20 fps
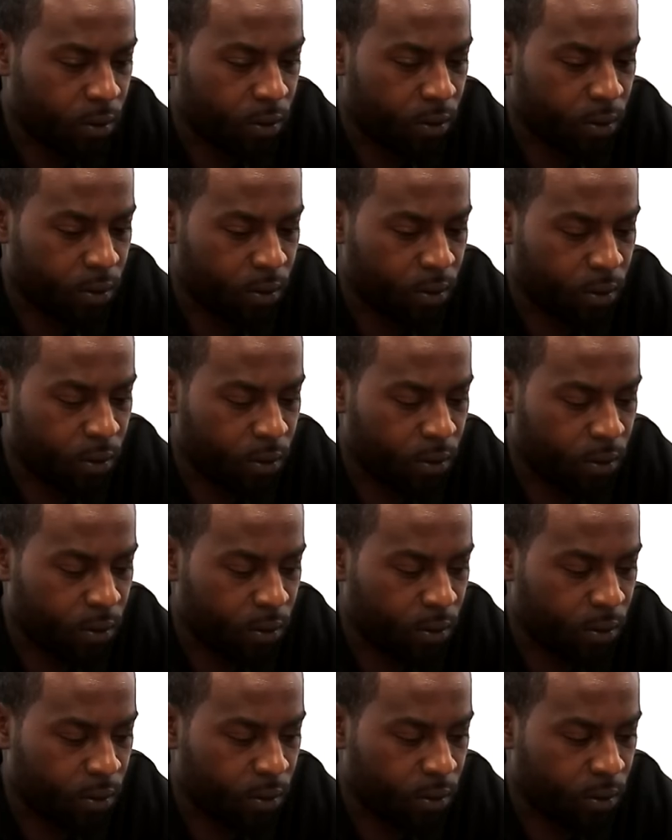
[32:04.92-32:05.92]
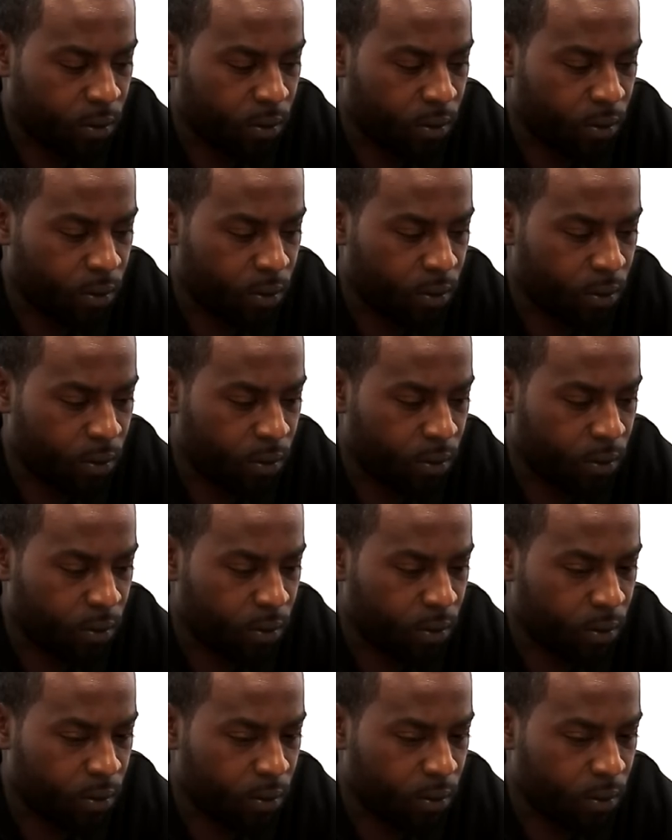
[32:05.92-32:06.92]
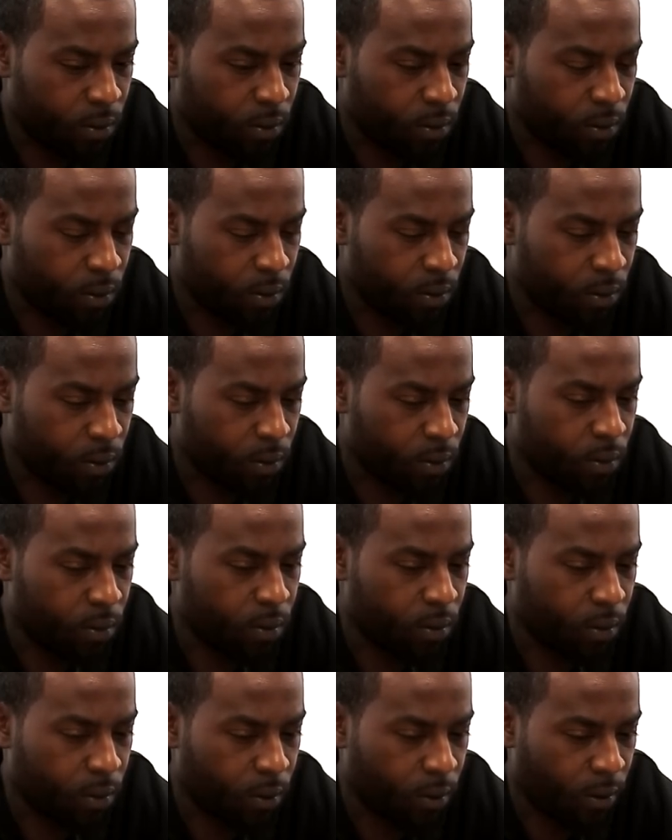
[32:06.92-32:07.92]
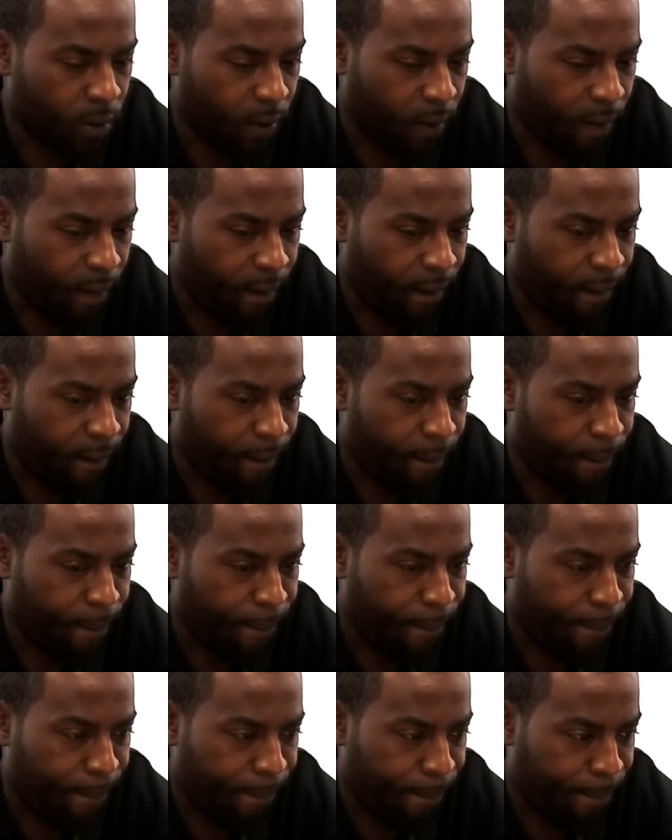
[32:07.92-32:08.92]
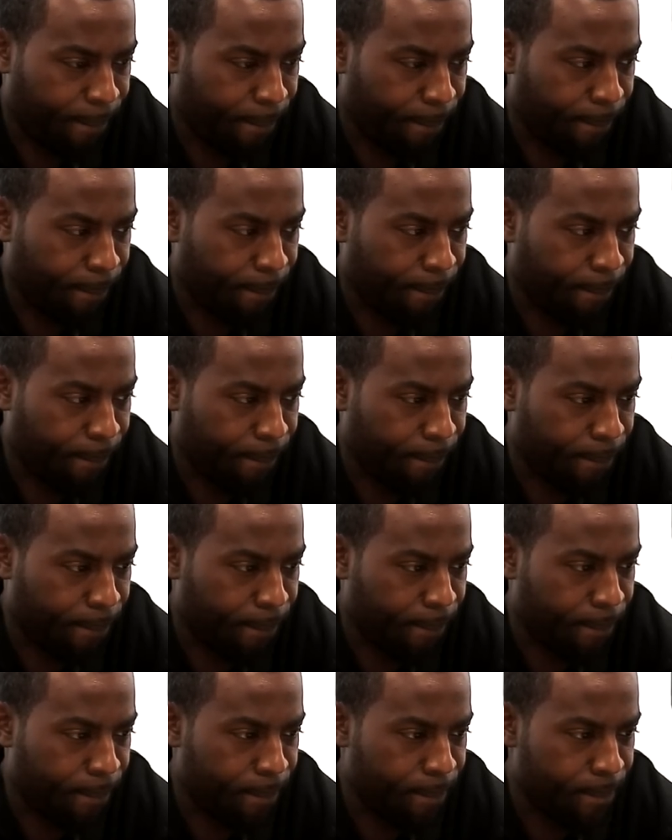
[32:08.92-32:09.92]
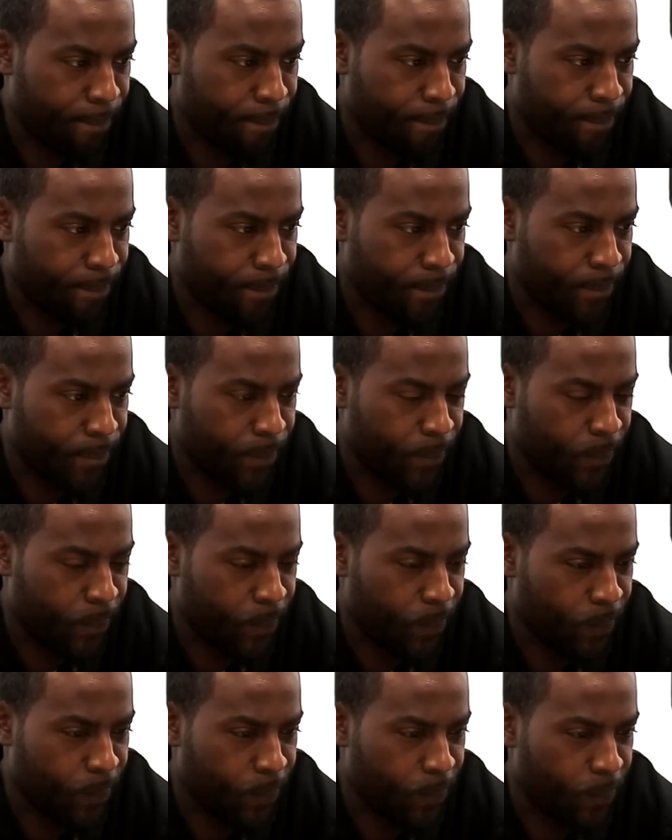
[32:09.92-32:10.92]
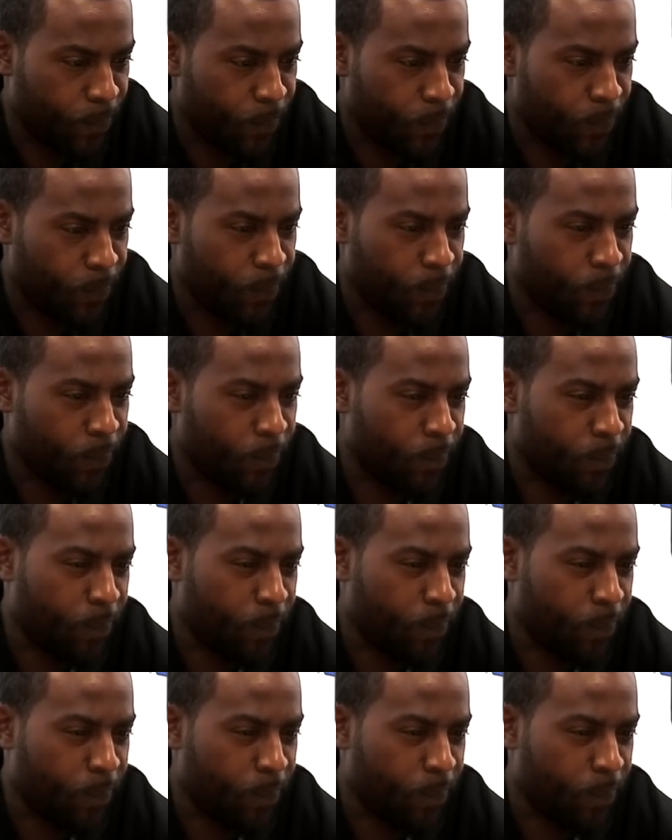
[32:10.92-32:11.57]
(silent)